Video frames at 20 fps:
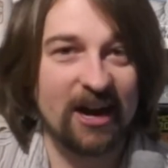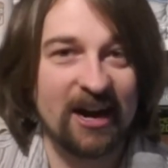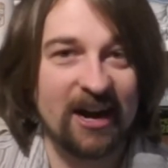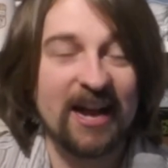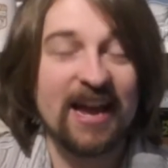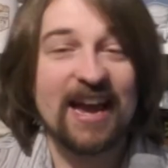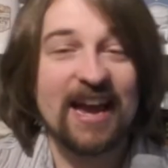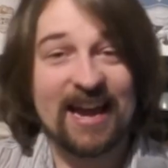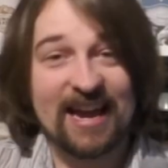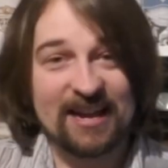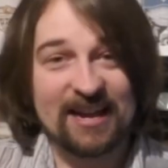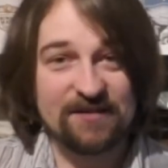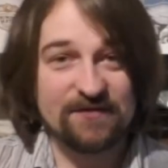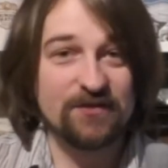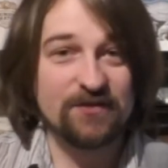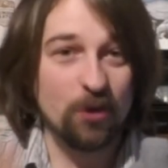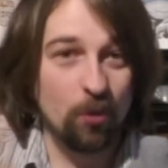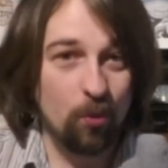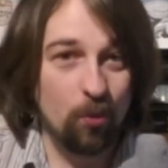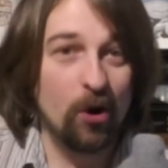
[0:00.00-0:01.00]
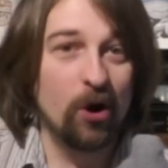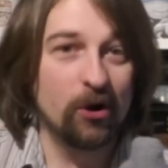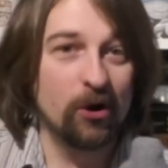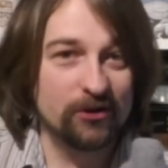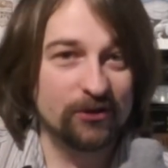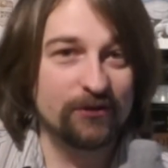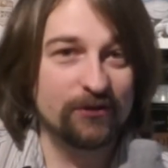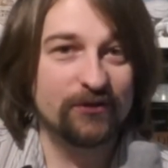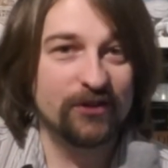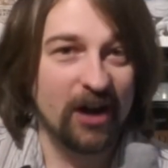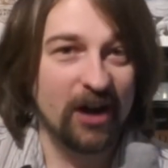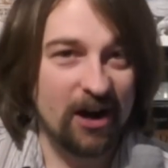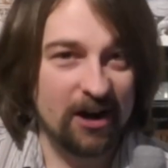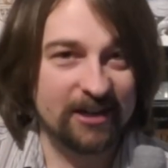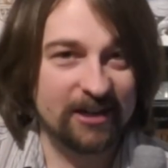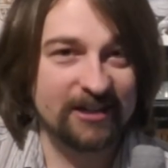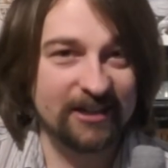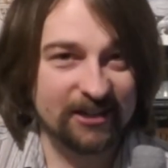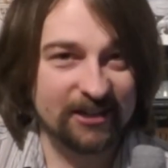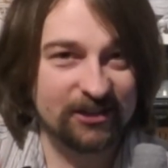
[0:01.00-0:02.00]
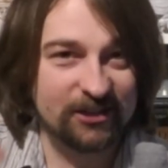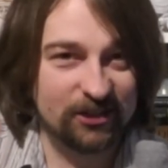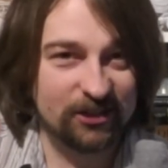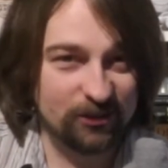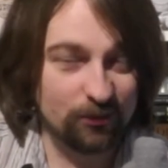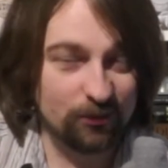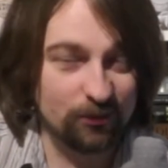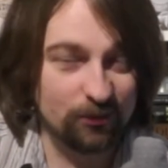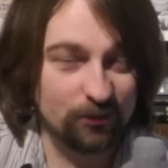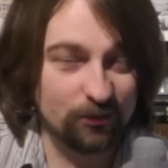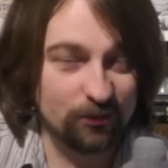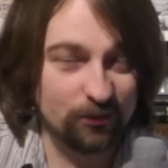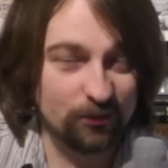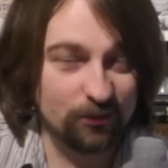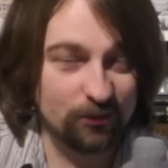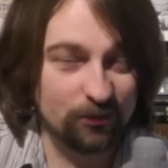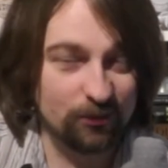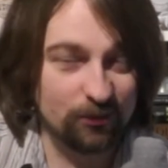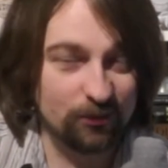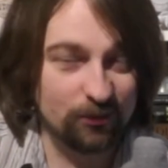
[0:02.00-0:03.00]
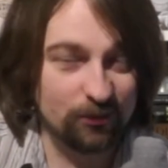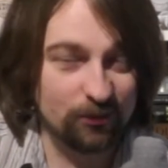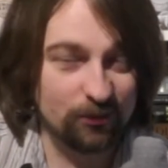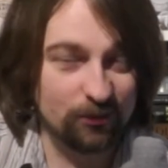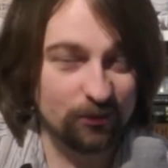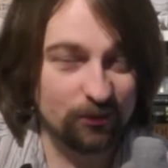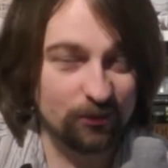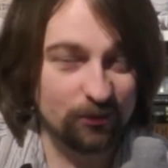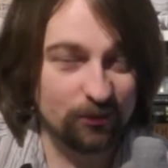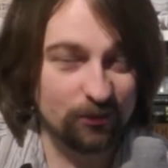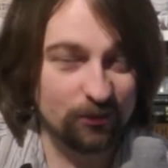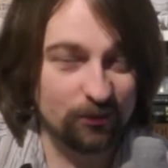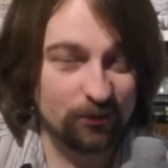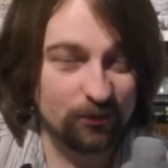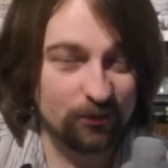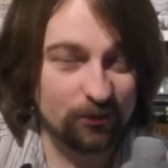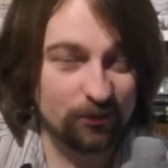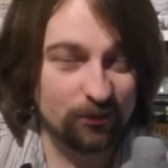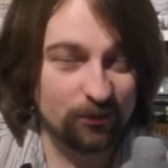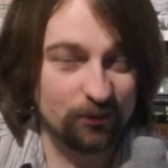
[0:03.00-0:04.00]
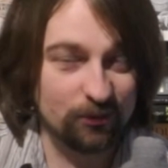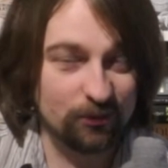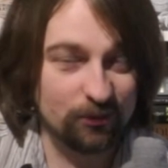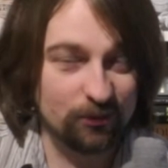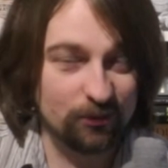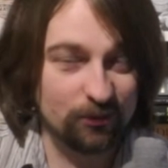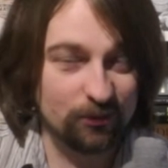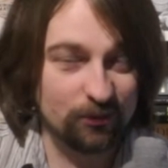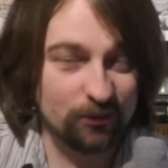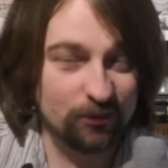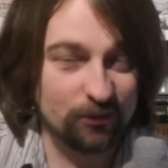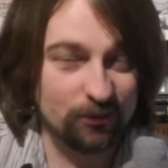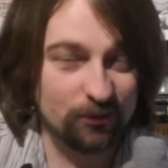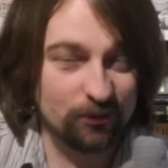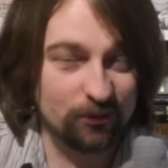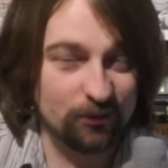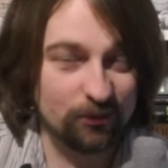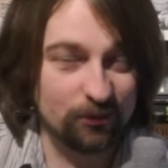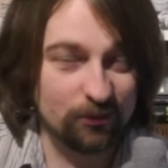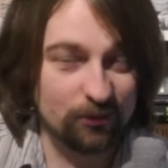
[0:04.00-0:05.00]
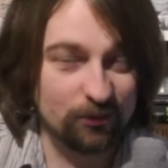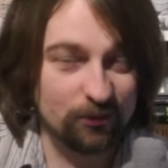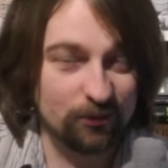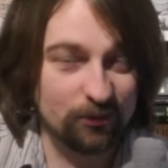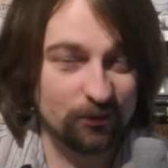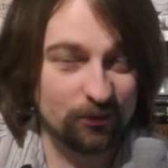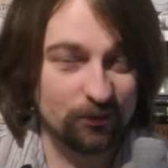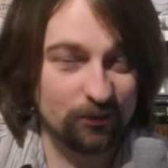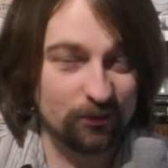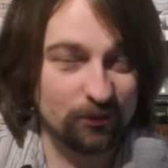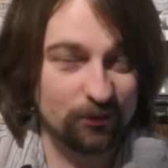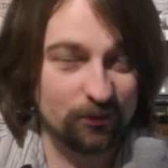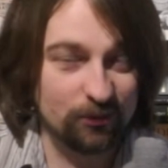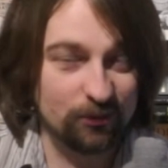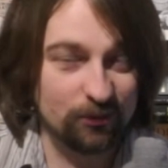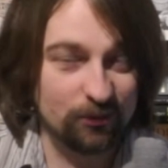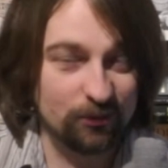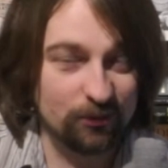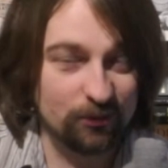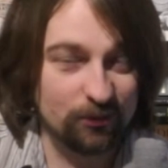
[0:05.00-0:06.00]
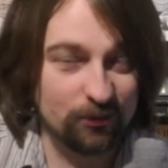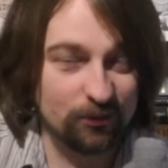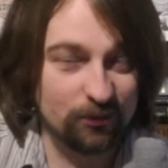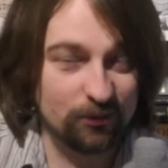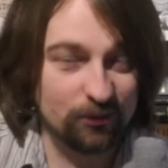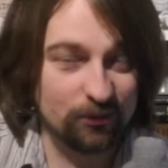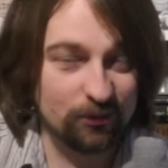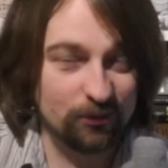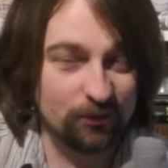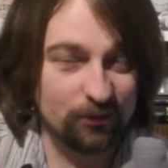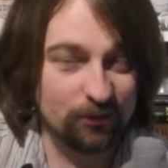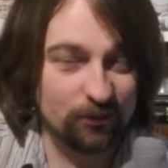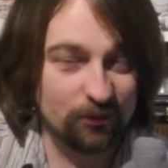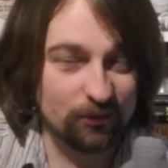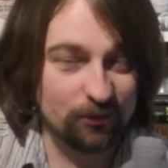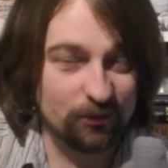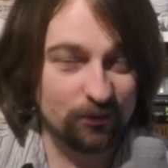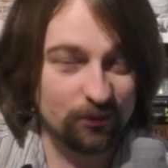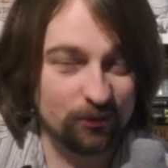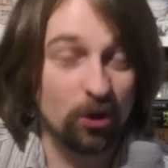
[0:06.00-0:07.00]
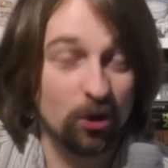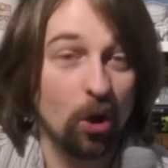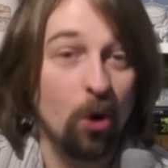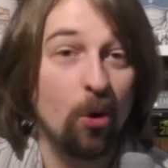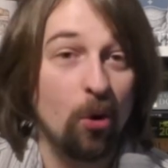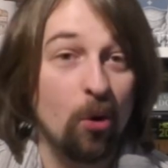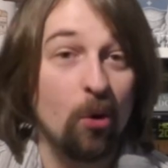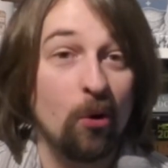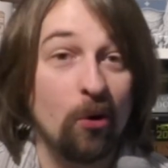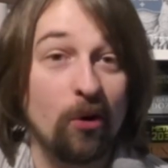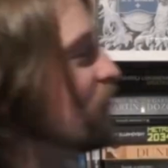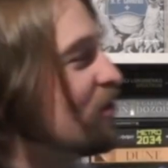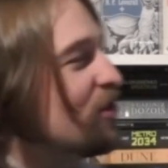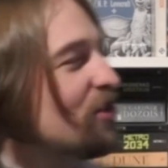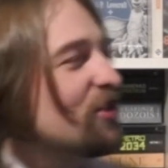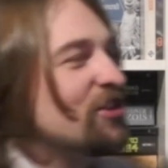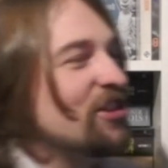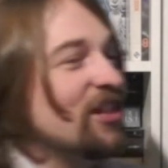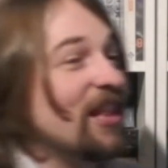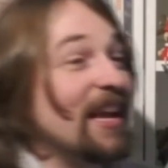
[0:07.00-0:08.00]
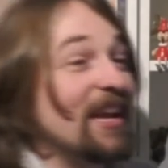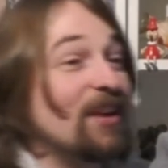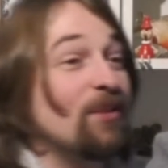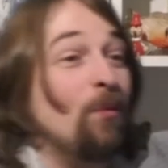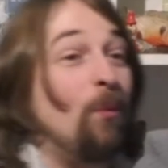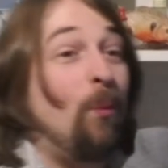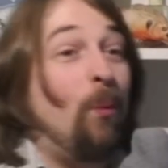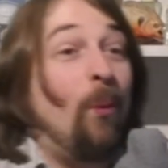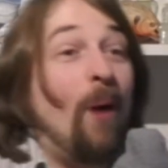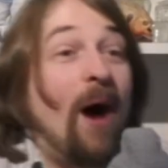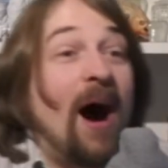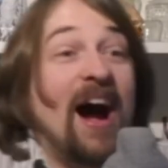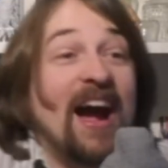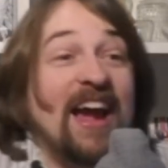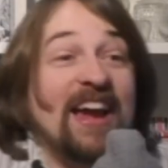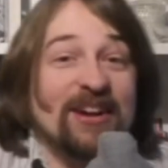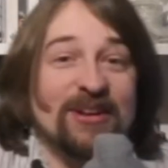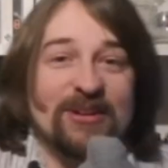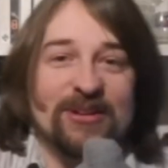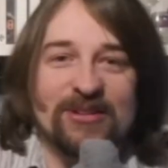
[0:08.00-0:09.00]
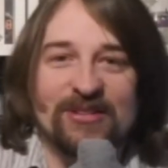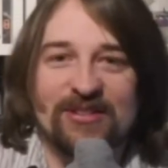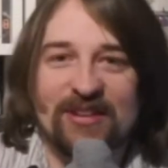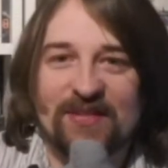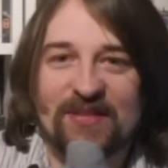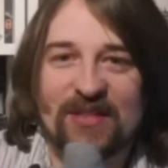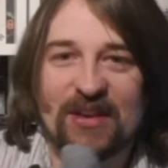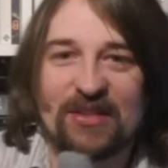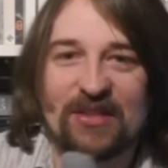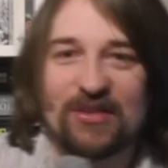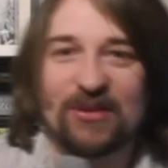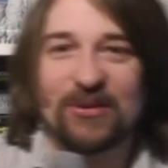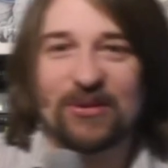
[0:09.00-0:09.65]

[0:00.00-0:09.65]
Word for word: are in the World of Darkness. So, so gypsies in World of Darkness are mages then? Law. Which is like wild that they